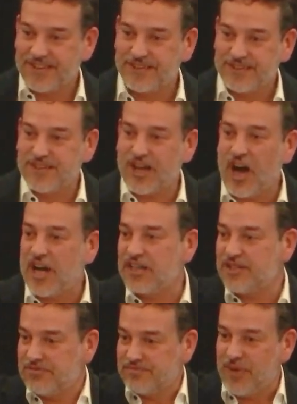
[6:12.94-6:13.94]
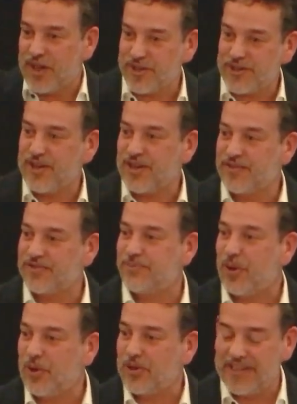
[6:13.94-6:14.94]
godmother of
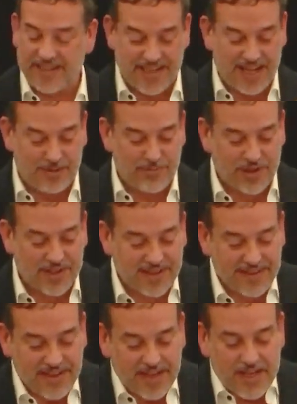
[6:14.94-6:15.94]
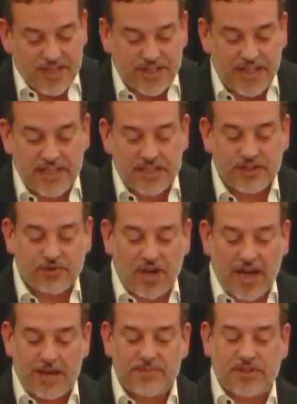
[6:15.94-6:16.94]
polling in Alberta, she
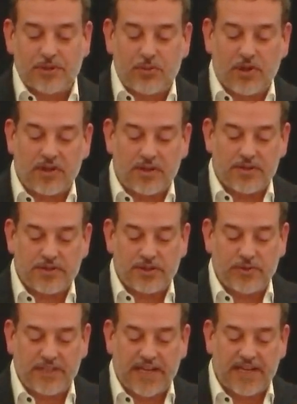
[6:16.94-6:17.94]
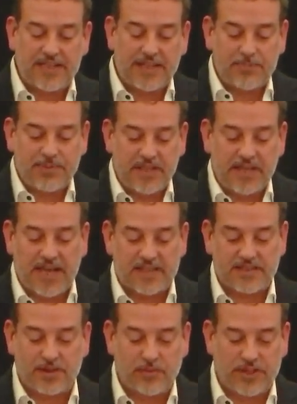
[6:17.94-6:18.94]
describes the workers who the NDP has
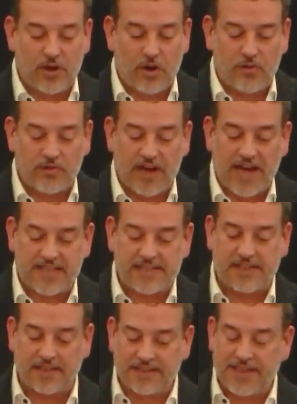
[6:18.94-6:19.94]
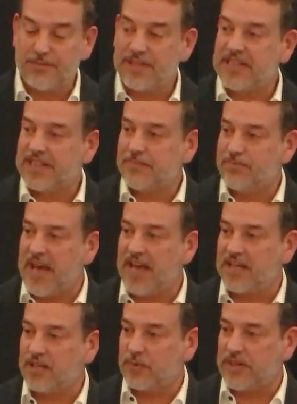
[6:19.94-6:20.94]
to win over as the limited
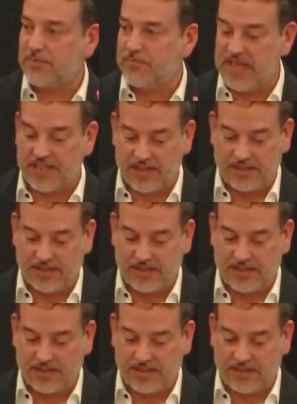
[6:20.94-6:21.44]
bandwidth middle.